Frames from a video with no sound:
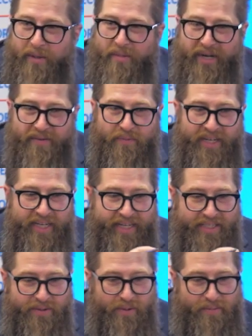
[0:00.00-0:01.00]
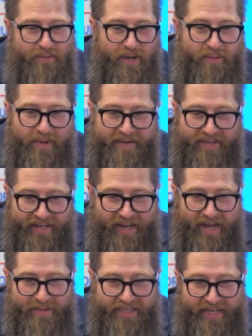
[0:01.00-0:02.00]
But if we can get to a point where we have that
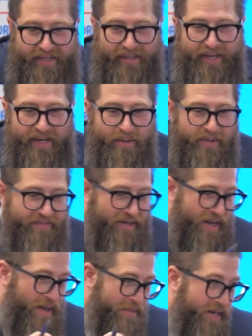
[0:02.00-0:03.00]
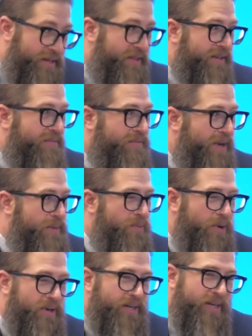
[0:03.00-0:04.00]
common data layer, we have a common analytic
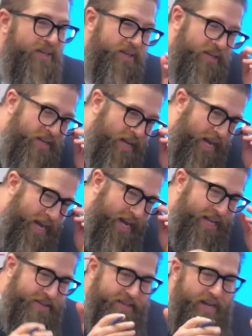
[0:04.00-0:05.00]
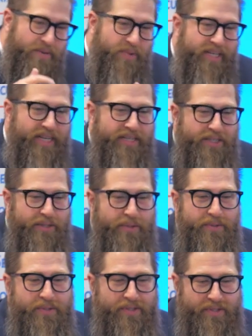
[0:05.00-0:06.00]
framework, and then we can
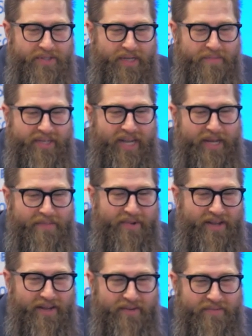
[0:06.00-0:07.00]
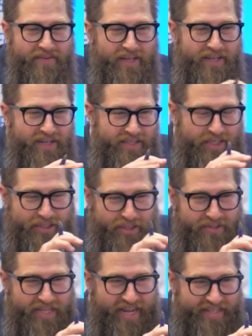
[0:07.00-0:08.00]
use some type of,
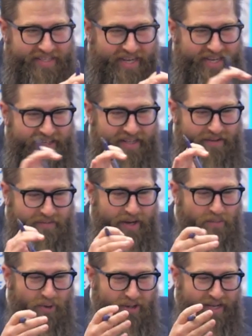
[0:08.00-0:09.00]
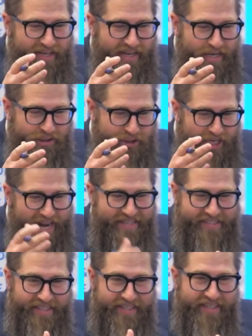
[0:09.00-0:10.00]
use that analytic framework like a
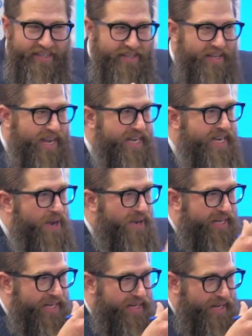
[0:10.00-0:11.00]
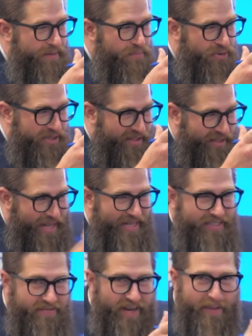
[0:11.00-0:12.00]
chassis, and now I can put
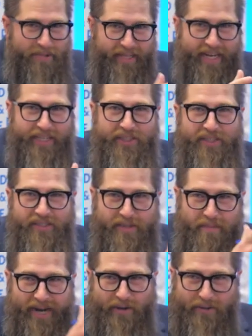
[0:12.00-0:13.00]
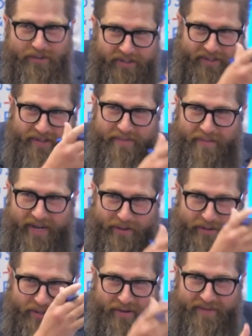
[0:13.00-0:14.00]
lots of applications in
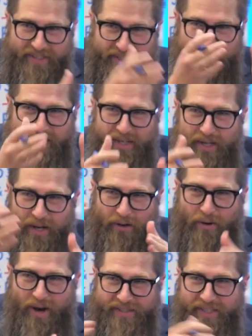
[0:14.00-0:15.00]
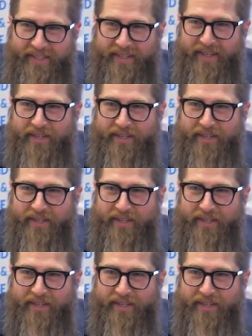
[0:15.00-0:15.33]
microservices across it.